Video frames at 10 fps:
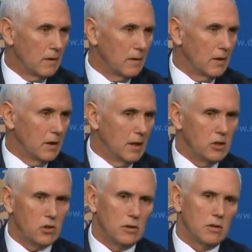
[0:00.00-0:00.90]
uh, a
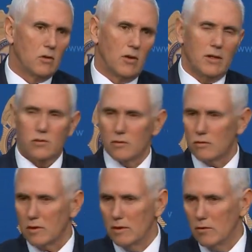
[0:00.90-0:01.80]
nation in
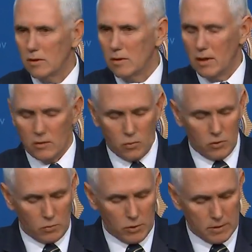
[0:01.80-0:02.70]
crisis even as
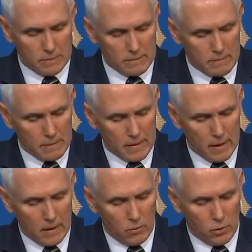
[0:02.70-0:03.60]
we speak,
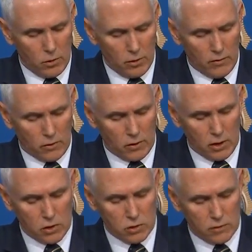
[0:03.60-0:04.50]
where your
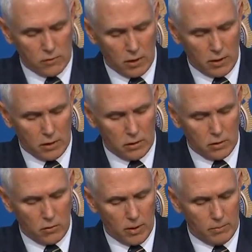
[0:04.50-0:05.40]
investigations have targeted the
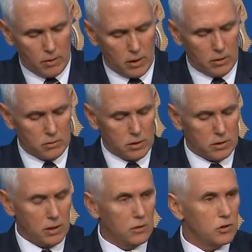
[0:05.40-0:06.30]
corrupt narco
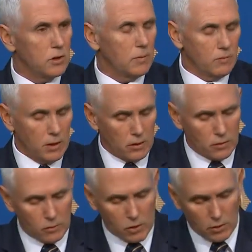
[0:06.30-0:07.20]
dictatorship of
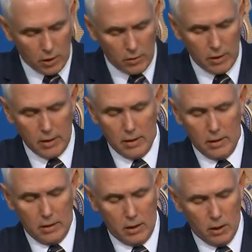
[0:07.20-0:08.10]
Nicolas Maduro
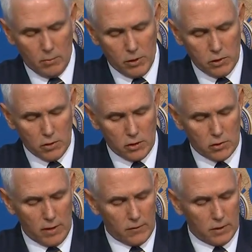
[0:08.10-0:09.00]
and helped bring drug
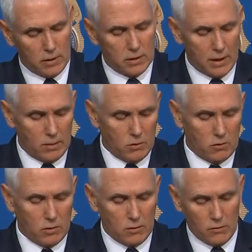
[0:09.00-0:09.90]
trafficking
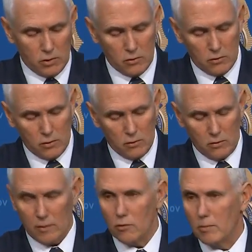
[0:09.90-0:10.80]
indictments and convictions against
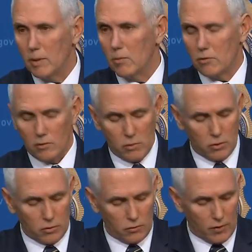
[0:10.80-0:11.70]
several members of
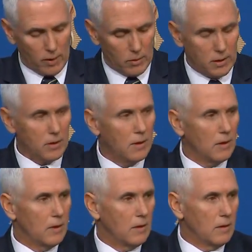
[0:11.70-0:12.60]
Maduro's family
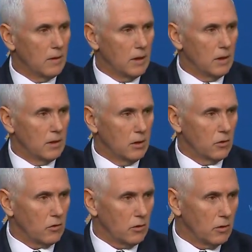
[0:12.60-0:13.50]
and
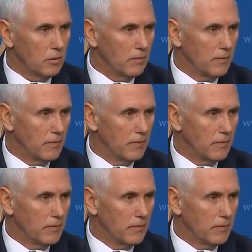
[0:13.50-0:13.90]
inner circle.